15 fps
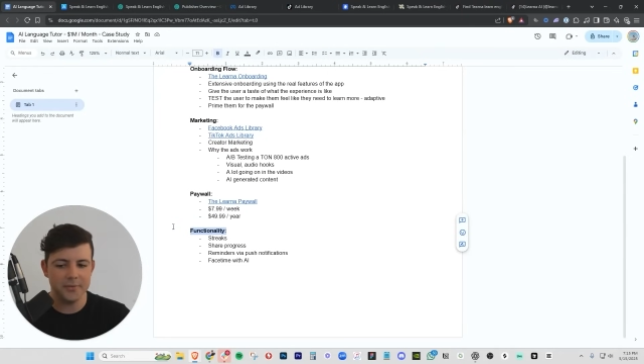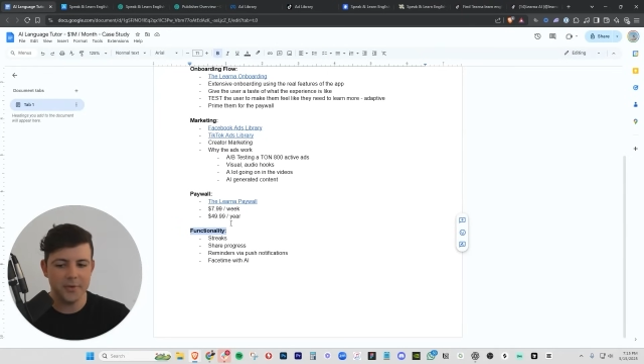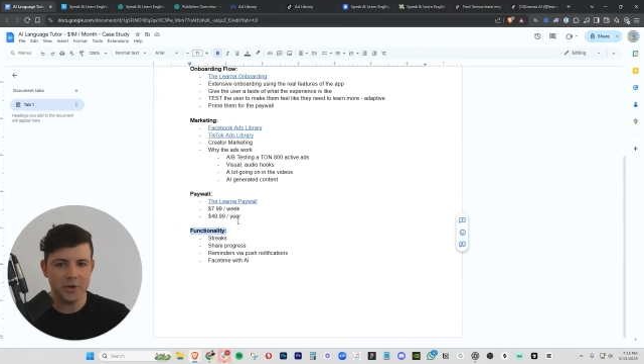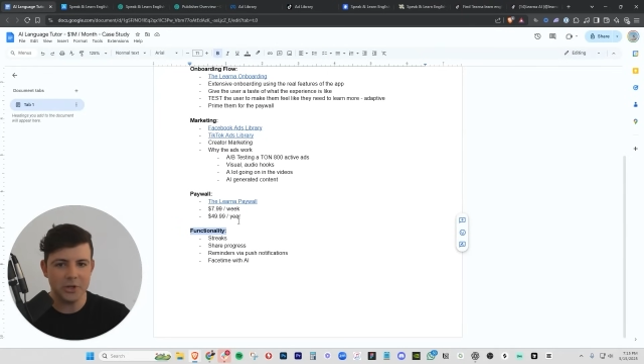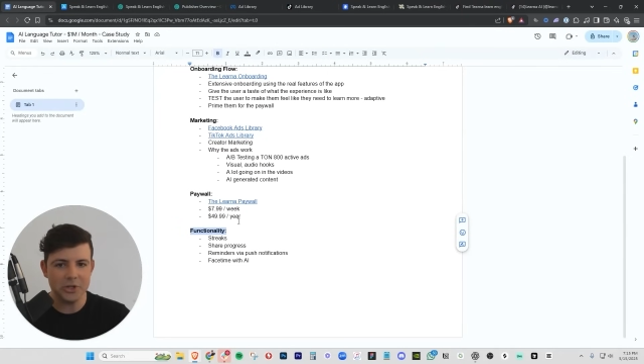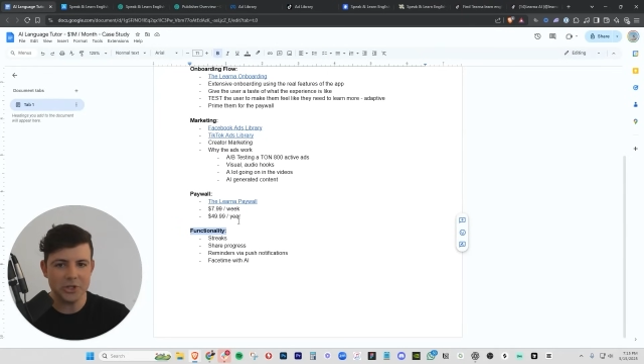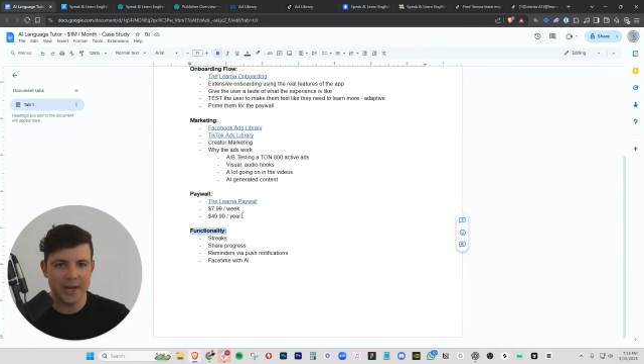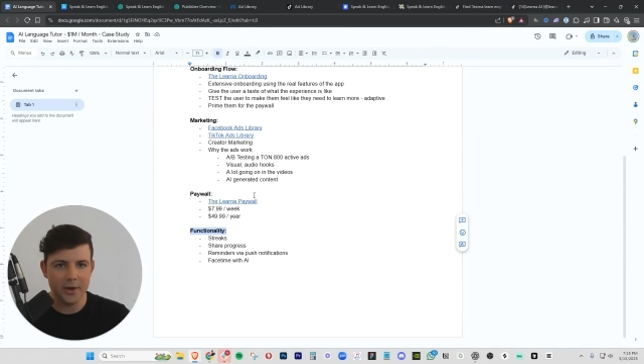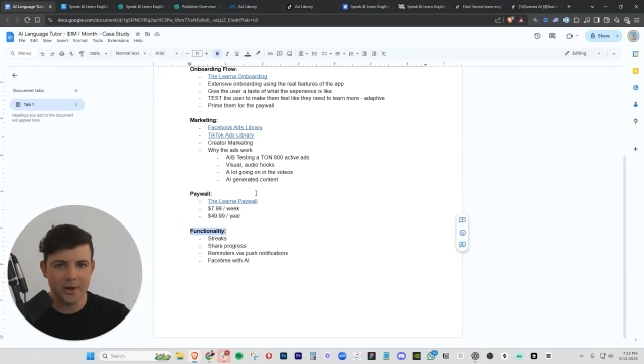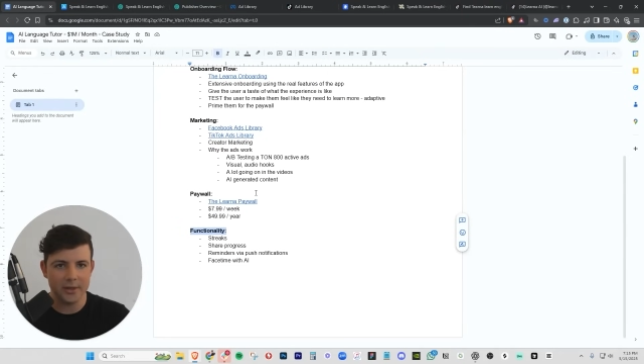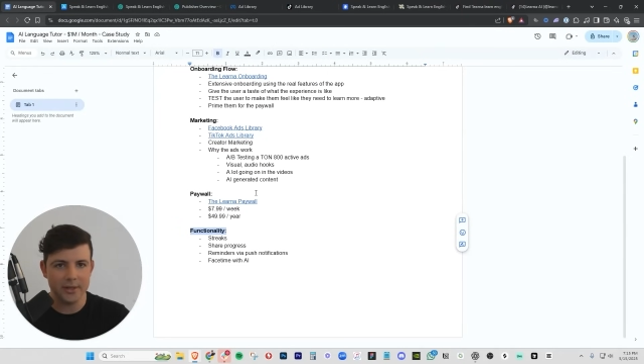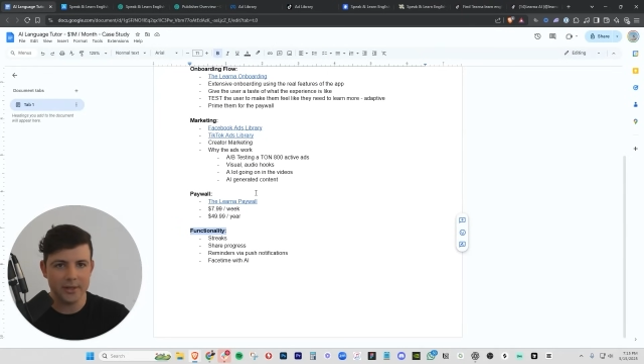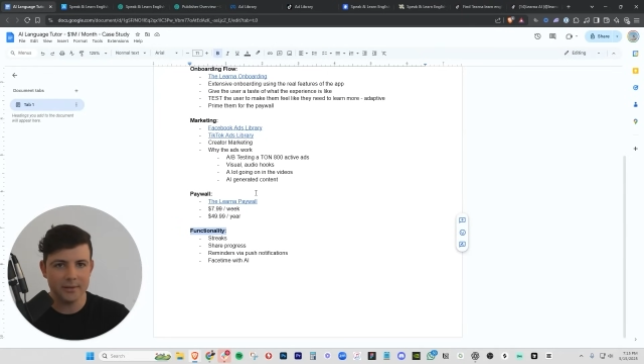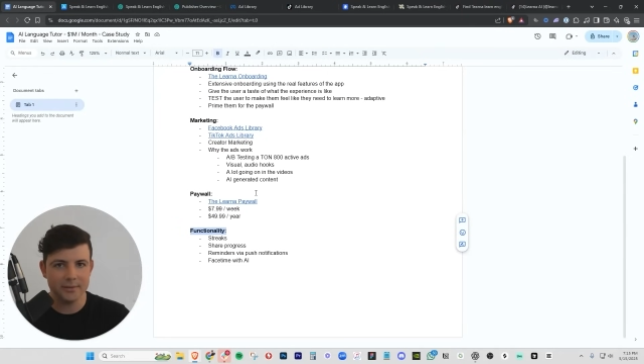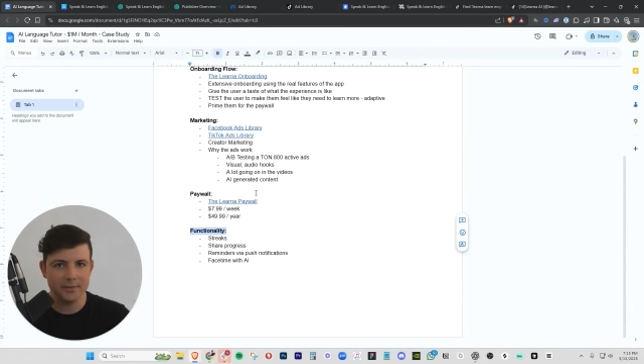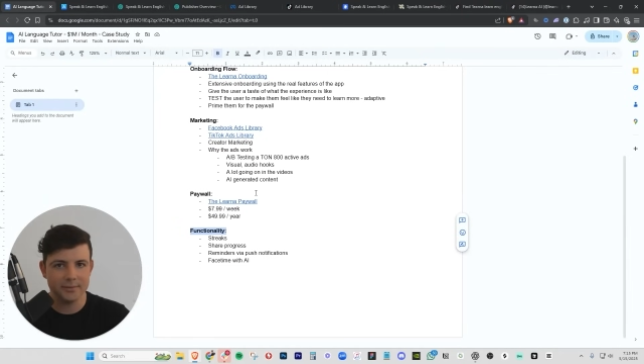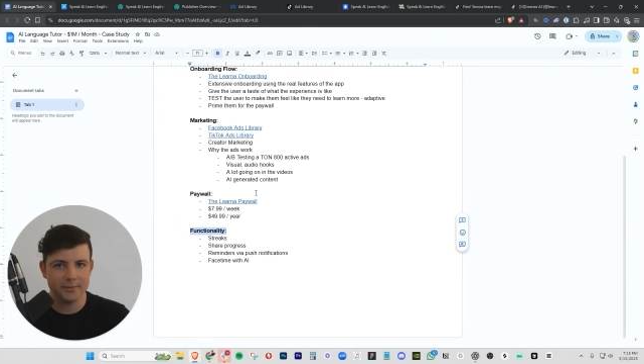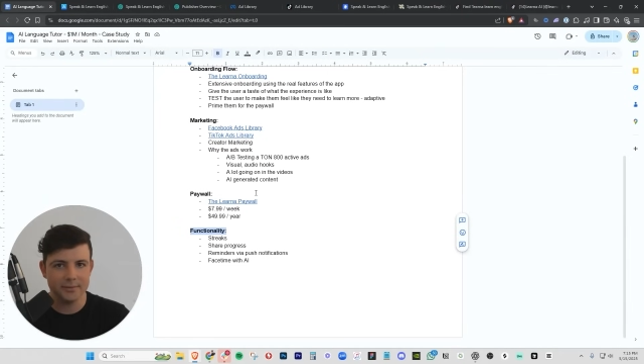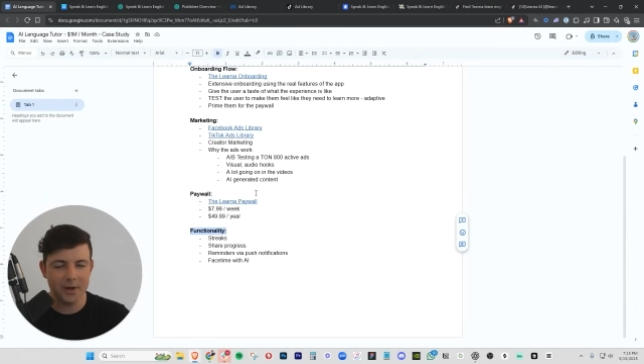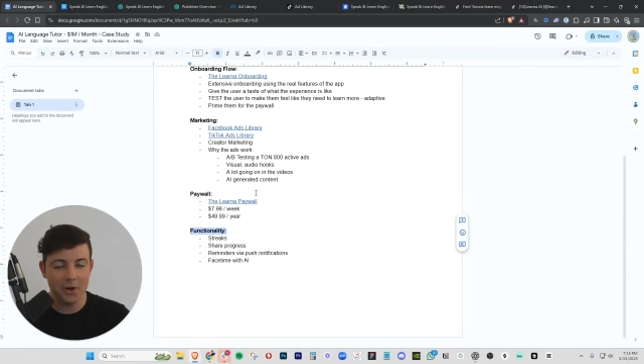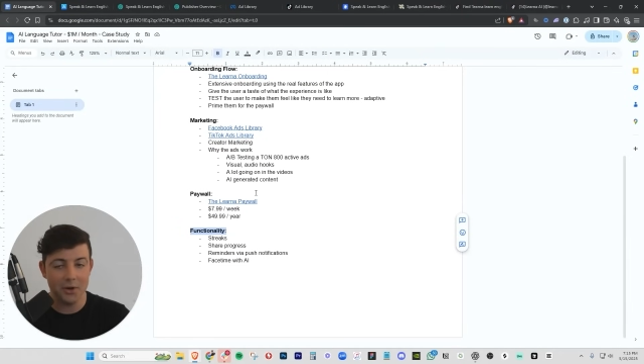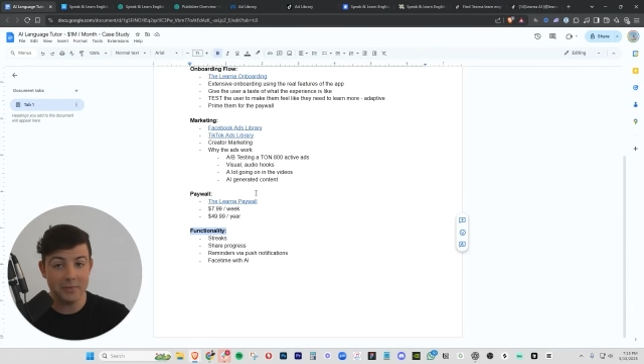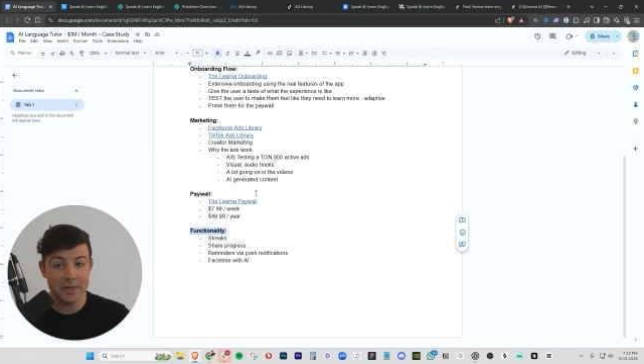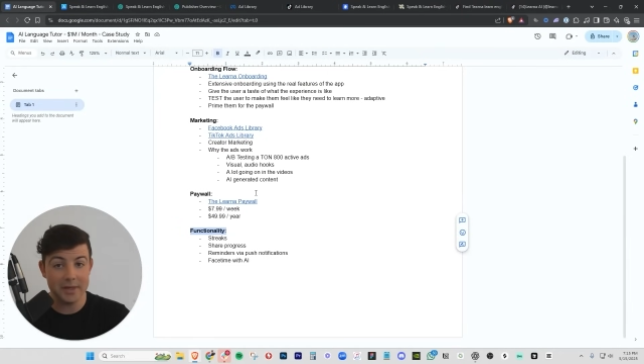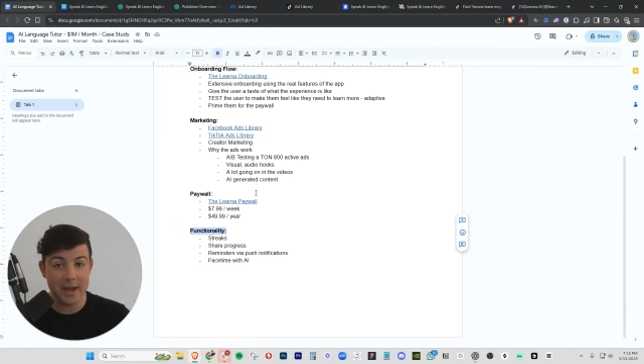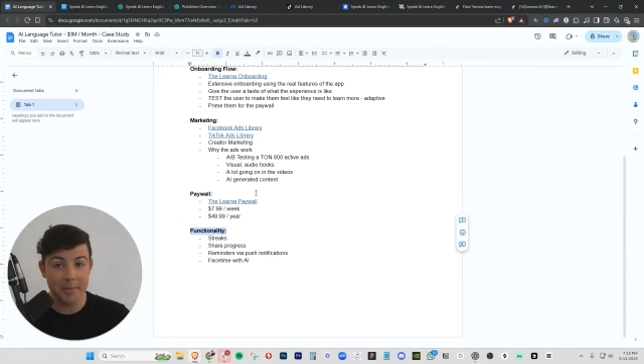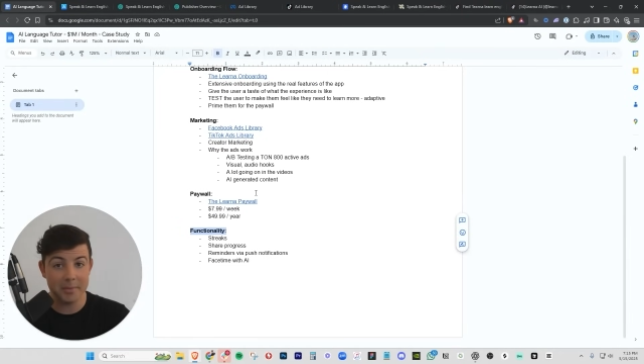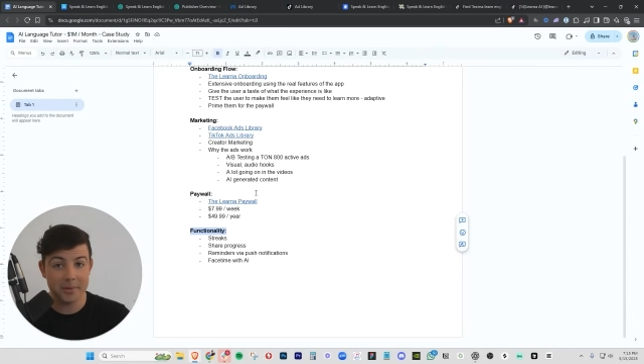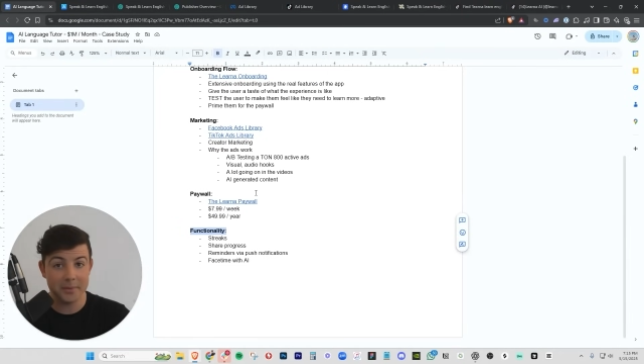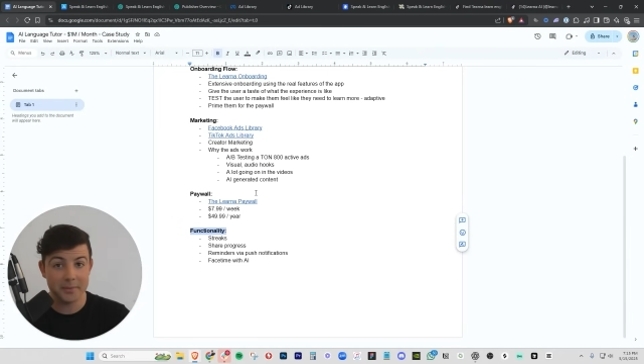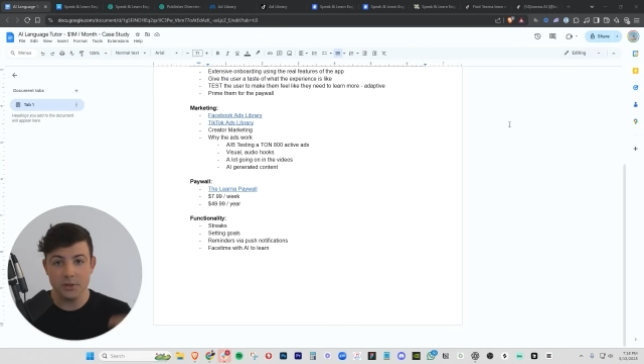functionality of the app.